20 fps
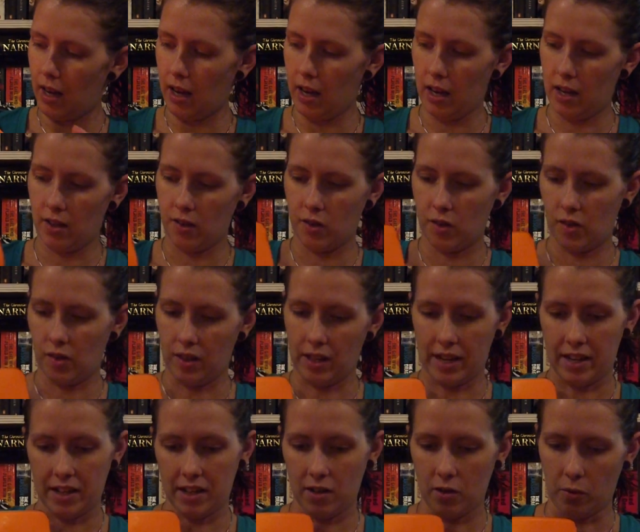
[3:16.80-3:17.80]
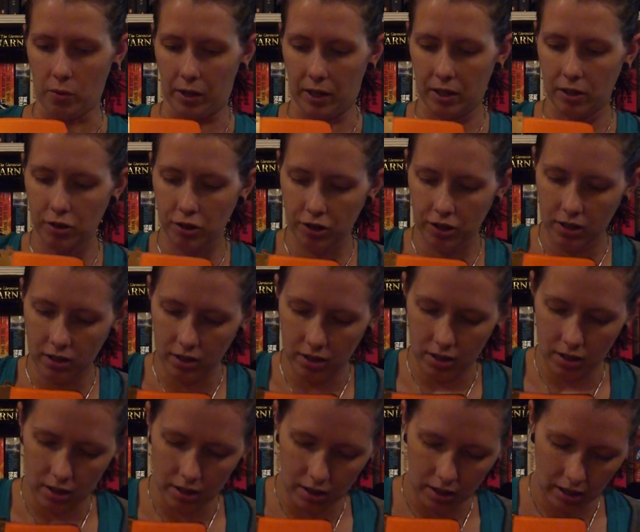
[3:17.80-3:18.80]
and it's lined in orange.
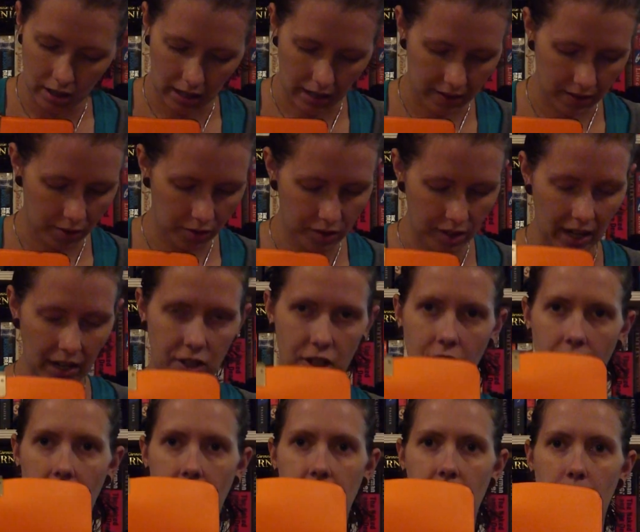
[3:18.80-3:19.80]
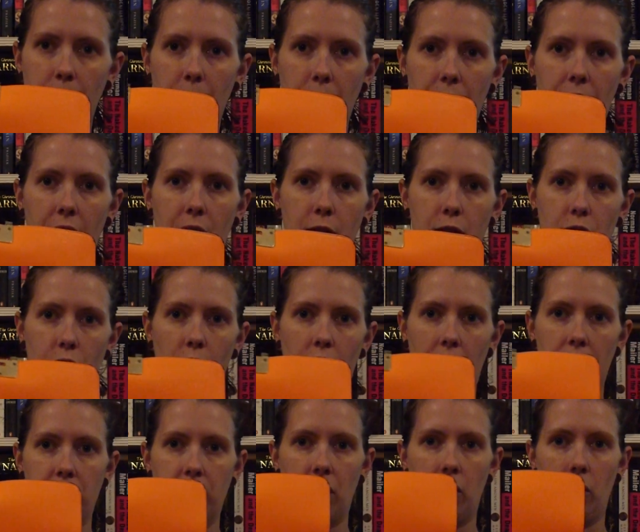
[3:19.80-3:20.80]
And there's actually a zipper that goes
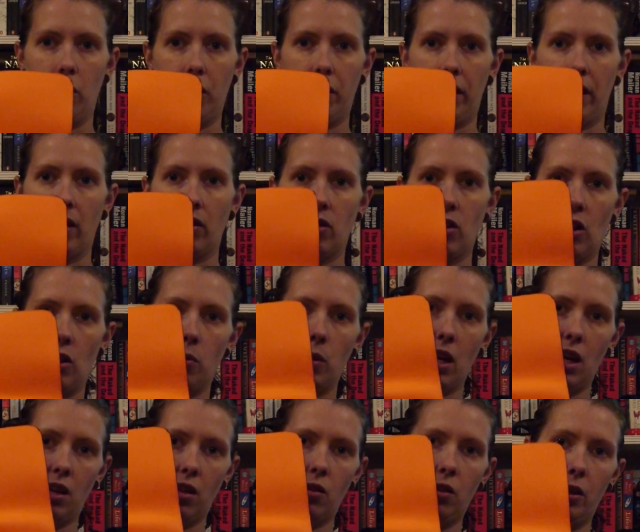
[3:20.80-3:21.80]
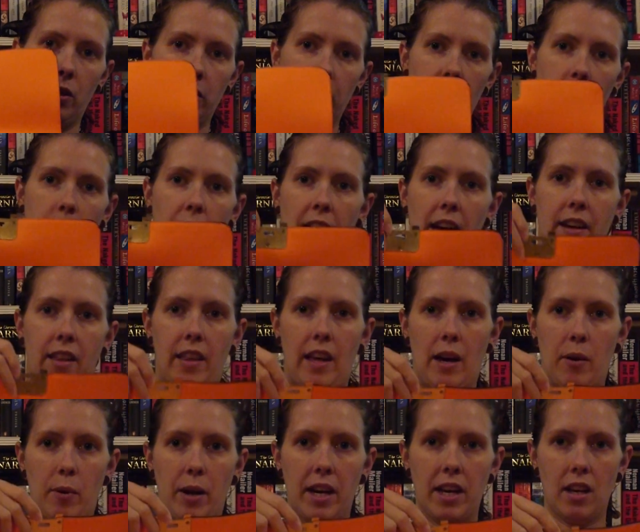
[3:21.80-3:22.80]
across the whole thing, so you can close the bag
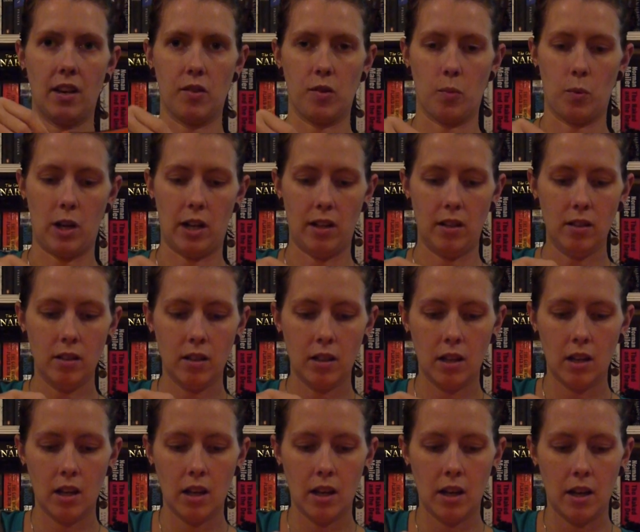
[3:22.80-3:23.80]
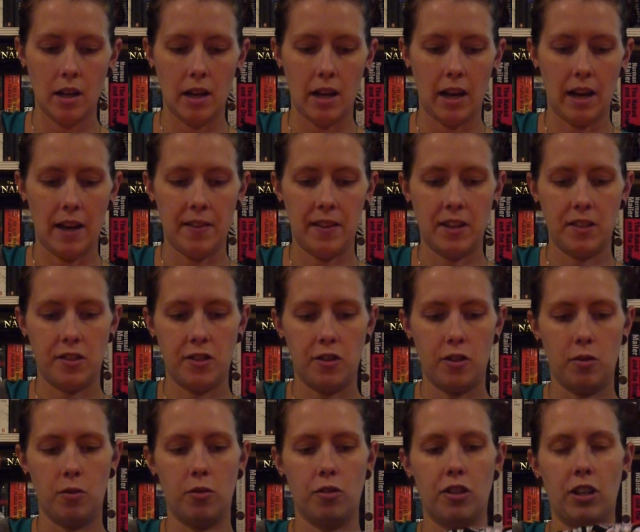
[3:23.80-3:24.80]
that way as well. And then
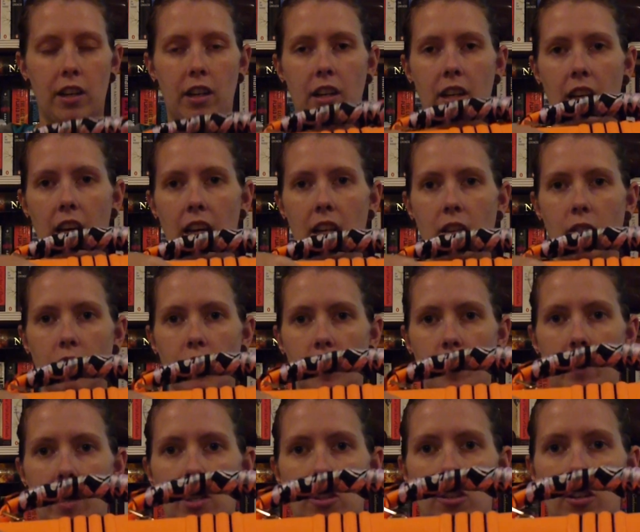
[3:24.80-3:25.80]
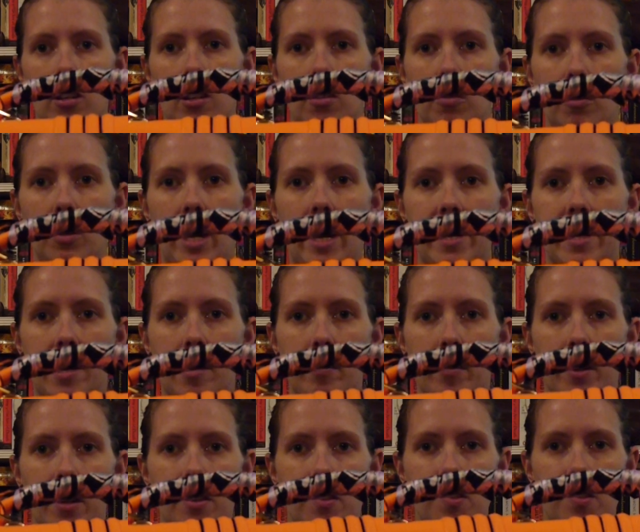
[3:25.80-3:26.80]
to shut it again, you just make sure you line up
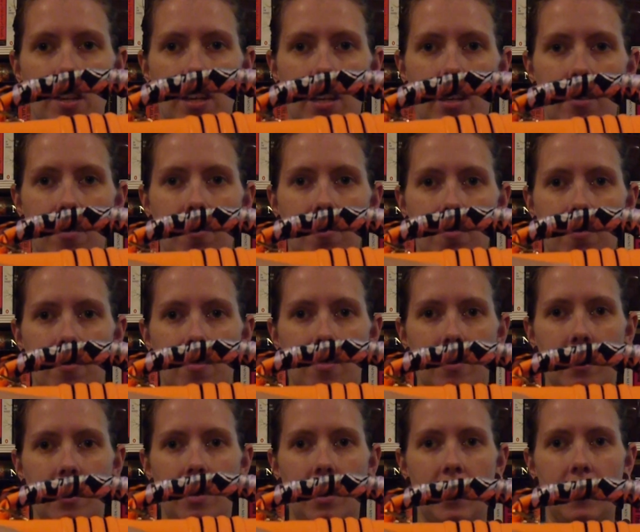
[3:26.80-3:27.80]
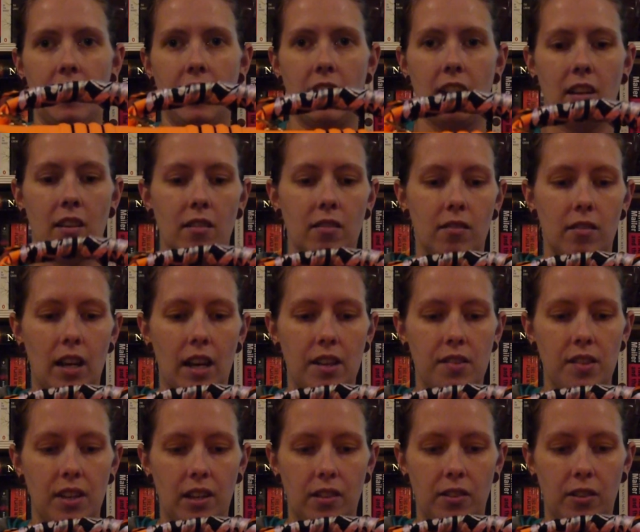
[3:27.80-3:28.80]
this thing, and then it
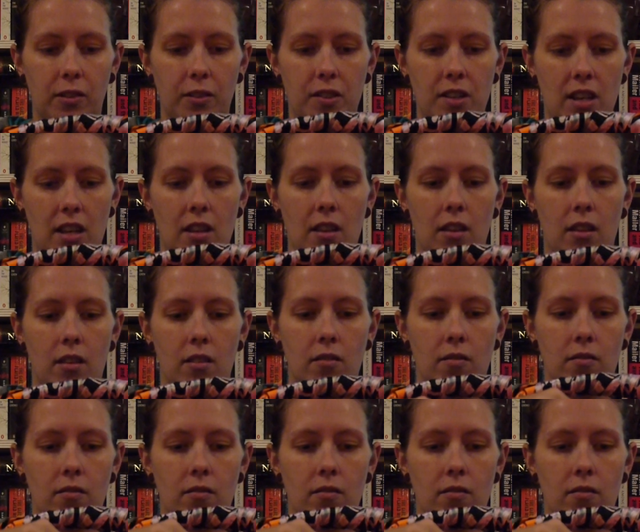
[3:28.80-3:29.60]
has like little teeth